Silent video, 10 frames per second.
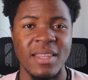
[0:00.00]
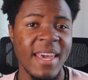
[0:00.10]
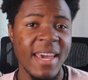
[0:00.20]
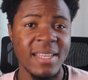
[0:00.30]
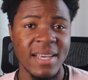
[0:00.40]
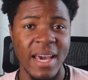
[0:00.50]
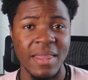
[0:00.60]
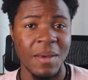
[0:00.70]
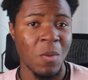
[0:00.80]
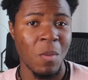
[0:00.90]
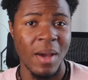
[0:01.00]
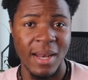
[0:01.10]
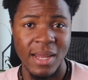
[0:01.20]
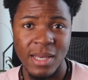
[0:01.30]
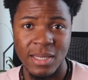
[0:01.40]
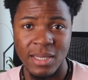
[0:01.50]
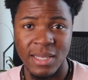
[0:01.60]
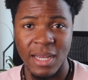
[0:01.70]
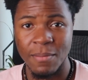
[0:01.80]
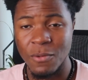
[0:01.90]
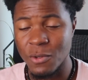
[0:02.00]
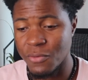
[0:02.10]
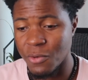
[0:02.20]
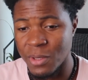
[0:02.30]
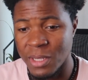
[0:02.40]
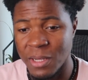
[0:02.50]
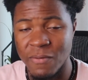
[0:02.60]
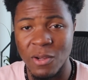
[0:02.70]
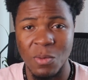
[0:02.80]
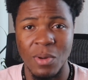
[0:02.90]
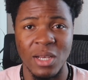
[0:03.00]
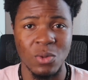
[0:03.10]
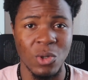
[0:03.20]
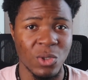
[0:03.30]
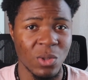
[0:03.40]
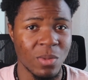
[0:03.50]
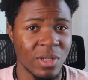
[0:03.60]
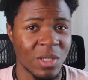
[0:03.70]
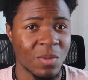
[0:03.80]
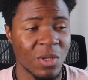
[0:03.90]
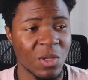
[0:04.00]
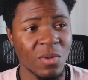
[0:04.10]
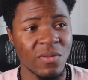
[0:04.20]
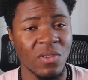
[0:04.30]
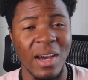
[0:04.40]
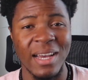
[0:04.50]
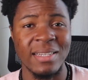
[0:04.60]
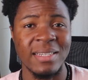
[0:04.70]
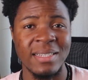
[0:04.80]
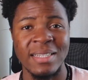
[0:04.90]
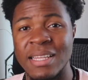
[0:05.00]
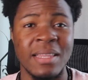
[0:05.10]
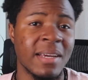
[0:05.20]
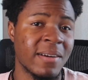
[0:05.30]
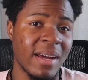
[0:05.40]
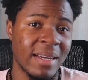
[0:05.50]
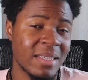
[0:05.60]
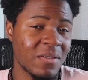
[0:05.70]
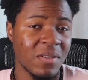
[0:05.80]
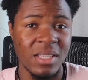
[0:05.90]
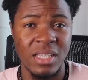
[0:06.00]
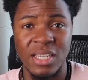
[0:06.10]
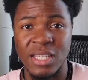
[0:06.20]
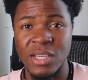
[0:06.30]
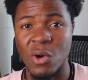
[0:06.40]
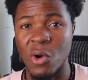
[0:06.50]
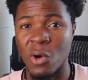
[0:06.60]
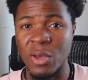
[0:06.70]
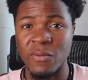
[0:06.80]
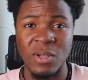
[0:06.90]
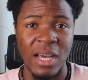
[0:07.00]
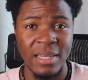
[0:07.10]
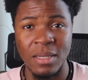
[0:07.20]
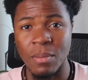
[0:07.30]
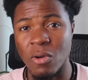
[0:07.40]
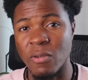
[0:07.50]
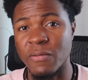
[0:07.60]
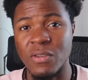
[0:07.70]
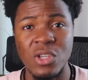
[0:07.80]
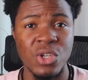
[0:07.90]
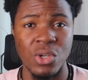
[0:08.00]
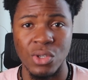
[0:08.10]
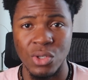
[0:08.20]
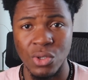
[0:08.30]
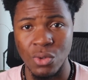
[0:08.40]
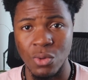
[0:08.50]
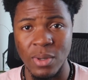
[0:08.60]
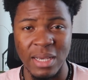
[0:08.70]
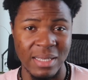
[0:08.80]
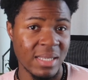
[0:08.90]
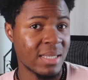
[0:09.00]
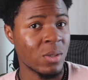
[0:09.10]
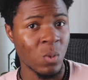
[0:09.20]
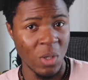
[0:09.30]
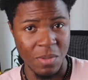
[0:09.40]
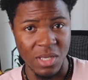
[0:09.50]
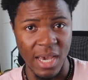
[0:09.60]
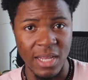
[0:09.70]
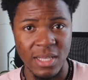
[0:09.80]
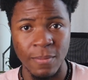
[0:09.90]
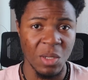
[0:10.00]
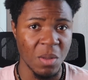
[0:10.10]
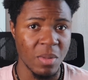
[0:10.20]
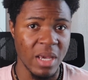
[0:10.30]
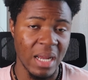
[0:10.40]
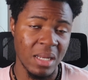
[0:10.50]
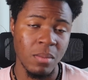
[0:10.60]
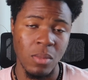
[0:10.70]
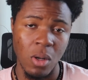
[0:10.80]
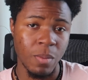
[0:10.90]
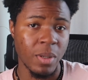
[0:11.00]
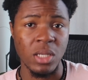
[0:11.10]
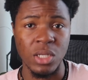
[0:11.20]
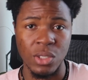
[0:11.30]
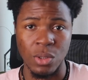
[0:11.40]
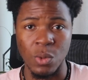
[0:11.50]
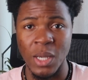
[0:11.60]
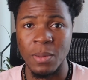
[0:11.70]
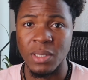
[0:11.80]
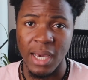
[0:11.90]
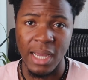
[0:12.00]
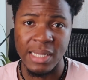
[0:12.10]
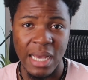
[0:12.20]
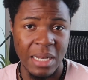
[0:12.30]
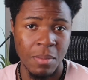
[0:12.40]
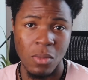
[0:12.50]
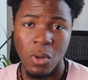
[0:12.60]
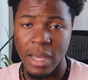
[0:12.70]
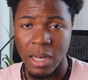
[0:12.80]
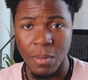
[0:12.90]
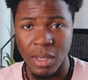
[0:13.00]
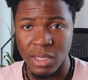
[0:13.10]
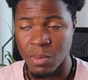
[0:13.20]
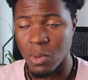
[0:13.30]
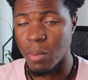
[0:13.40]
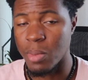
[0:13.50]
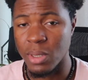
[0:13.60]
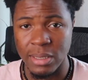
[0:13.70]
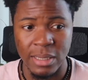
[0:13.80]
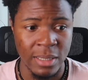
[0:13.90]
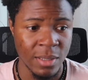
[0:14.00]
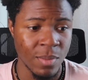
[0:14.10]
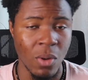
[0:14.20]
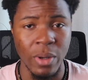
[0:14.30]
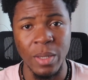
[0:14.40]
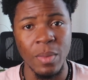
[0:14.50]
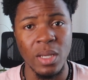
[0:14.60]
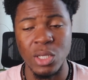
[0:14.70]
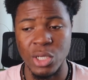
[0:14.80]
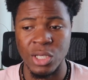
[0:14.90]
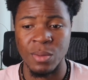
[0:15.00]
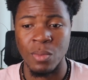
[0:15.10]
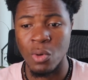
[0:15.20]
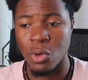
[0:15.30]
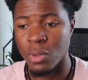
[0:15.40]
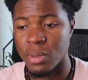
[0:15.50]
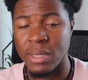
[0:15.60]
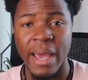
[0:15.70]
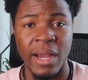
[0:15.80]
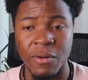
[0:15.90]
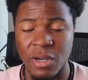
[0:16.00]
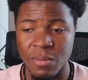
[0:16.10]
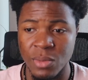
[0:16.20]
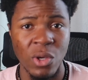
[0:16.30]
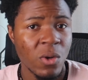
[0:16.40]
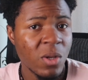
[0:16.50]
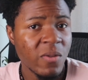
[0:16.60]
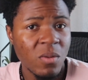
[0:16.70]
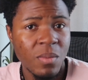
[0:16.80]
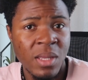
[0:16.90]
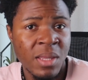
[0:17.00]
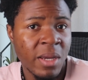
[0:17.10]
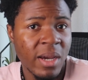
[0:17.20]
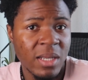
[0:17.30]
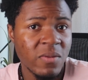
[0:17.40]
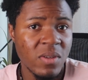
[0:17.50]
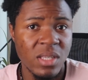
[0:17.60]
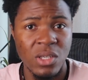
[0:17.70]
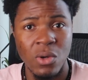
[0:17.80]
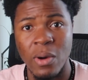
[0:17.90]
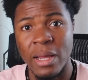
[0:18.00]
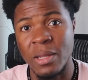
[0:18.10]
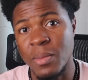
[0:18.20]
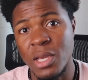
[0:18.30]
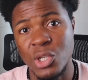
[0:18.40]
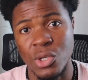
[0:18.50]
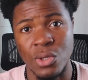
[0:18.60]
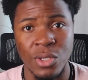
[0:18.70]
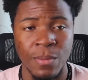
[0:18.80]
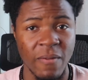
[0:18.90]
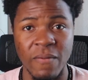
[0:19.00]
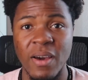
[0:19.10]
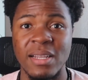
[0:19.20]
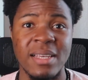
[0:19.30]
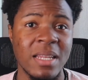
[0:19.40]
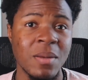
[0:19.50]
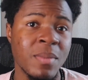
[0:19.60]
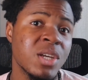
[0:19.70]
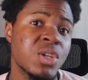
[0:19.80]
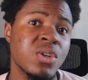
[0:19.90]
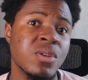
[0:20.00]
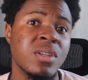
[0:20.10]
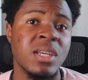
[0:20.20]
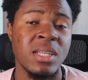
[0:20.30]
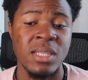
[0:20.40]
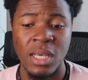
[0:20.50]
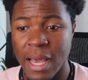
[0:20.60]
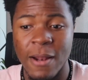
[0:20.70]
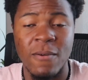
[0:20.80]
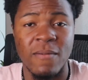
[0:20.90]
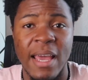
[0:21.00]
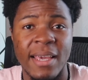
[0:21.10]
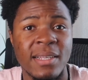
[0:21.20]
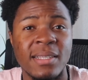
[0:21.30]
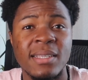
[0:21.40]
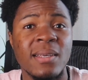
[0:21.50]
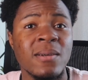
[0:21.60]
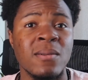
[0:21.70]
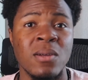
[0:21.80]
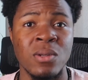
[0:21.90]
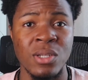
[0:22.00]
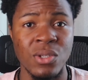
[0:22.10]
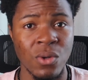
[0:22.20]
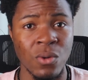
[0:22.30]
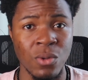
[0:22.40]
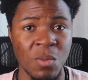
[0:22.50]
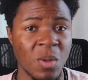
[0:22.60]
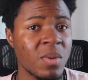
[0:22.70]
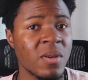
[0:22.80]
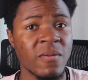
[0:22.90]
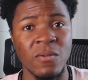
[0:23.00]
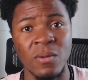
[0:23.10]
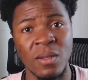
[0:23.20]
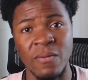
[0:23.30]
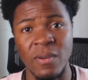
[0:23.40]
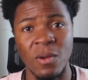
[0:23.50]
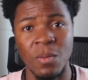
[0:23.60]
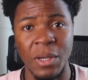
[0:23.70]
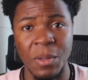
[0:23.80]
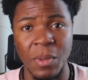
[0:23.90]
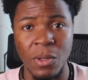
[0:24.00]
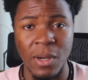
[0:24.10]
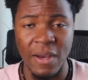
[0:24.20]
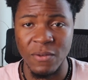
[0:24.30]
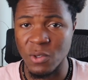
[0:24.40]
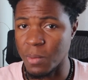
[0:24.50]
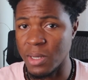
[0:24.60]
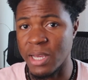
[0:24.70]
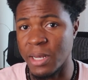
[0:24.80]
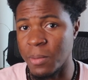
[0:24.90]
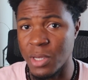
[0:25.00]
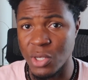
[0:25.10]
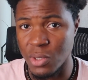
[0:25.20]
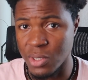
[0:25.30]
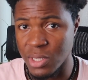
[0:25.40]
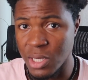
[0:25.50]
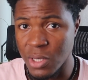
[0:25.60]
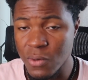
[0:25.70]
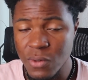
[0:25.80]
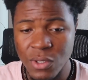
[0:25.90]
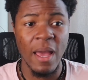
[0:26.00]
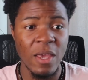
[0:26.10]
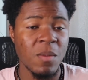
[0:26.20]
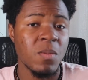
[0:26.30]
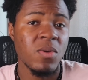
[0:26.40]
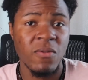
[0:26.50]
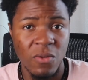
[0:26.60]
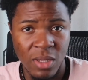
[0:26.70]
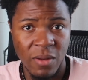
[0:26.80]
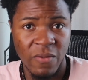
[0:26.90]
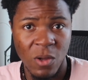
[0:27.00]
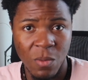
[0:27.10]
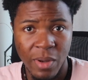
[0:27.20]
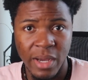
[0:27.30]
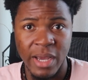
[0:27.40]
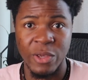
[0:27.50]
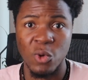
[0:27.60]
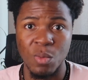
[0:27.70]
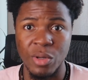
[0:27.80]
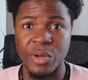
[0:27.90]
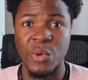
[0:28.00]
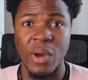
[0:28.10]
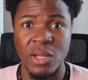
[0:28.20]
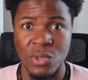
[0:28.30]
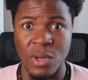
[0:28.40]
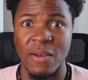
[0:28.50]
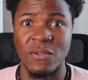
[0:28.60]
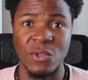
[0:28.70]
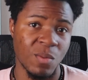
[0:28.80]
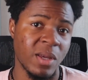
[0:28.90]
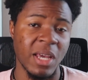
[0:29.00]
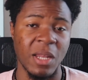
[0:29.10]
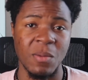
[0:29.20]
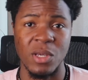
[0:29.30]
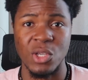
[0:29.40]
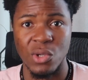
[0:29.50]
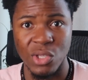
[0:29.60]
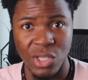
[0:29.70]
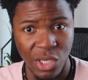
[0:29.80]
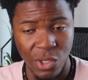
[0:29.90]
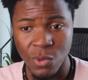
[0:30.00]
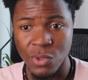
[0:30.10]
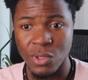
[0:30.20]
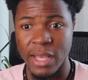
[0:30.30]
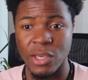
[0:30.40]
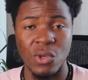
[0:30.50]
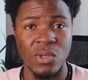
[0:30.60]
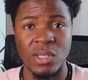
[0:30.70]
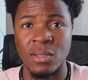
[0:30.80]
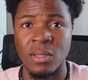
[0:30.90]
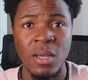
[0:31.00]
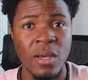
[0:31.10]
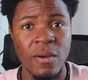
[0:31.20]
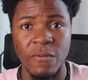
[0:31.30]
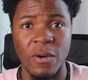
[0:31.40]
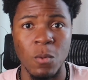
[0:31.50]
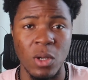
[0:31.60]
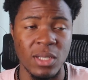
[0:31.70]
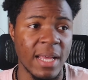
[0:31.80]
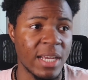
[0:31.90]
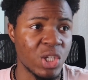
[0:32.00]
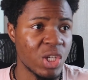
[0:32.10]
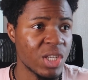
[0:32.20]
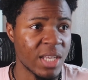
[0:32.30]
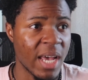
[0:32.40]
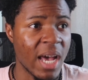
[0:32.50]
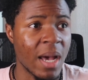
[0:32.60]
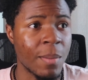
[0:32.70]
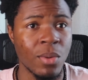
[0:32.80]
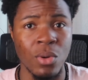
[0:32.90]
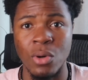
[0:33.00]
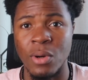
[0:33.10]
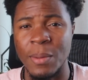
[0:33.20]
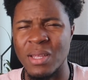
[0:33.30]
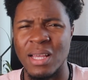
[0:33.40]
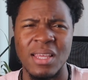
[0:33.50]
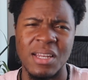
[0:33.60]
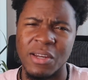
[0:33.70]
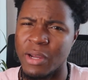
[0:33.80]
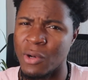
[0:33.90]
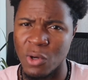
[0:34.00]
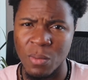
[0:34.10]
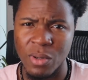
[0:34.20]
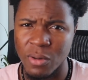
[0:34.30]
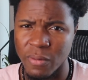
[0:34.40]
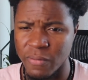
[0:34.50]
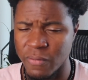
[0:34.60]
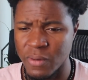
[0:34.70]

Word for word: The eighth item on my list is that most front end developers would also be responsible for adding interactivity or even adding more features to existing websites. They may be adding more pages to the website, adding more elements, more buttons, more images, more diagrams, or it could even be interactivity or animations. In fact, animation is kind of like a skill on its own. You may be a front end developer, you may not have so many animation skills, and you may be a front end developer and you'll be required to have so many many animation skills like using frameworks like gsap or i mean i think there are a number of